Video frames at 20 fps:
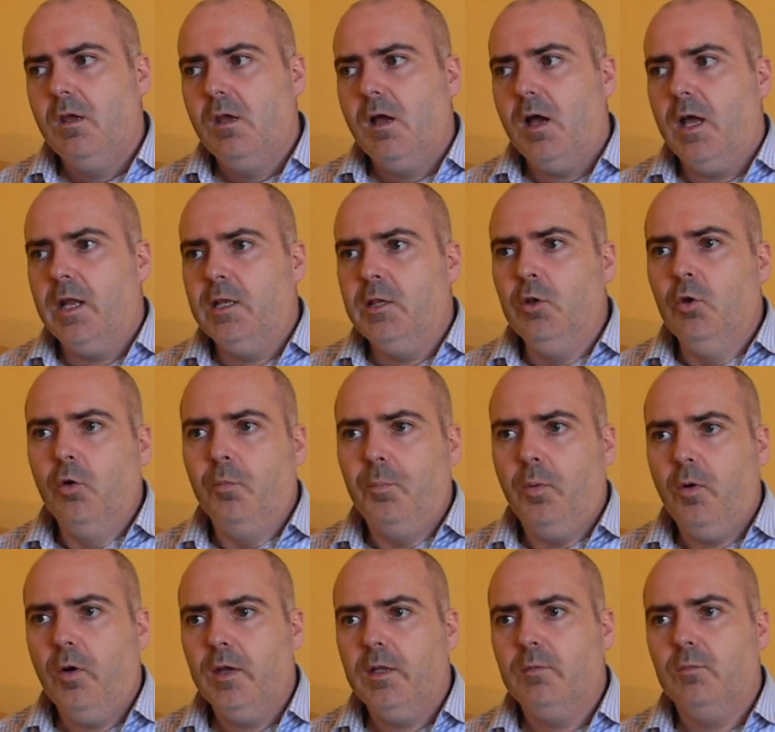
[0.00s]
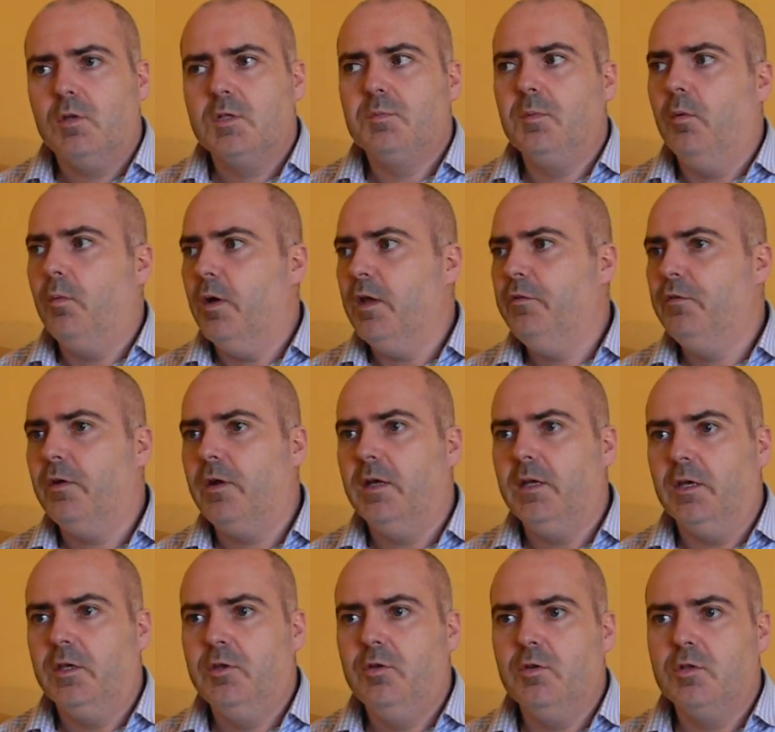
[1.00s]
At no point was my wife and I
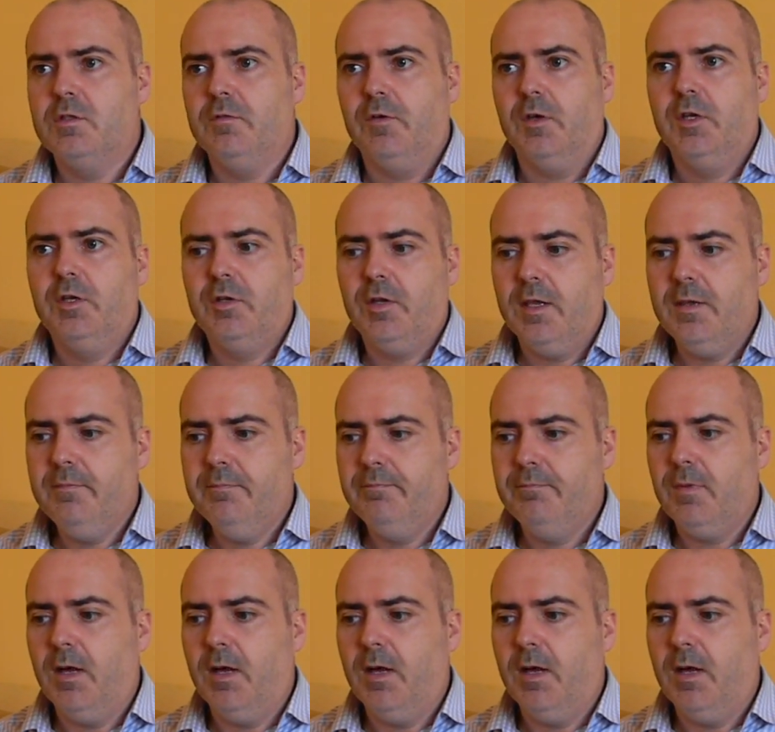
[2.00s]
accused of a crime.